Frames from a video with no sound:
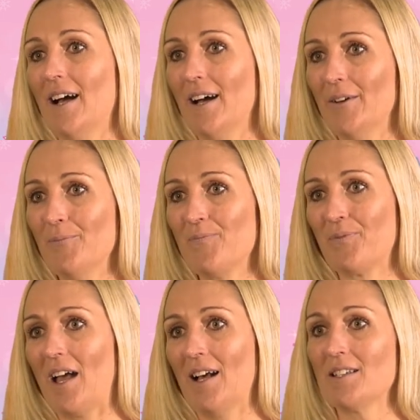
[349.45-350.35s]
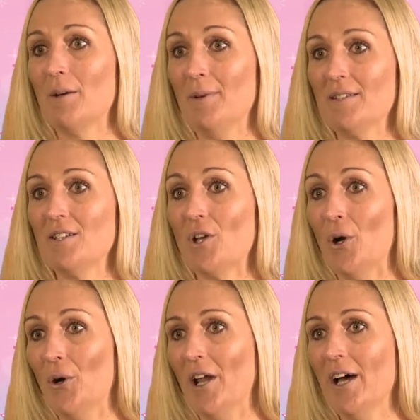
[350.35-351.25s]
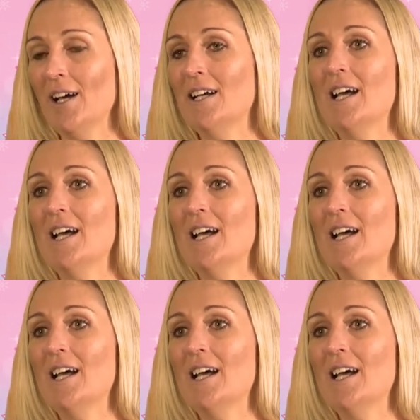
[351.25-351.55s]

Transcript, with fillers: as a business owner,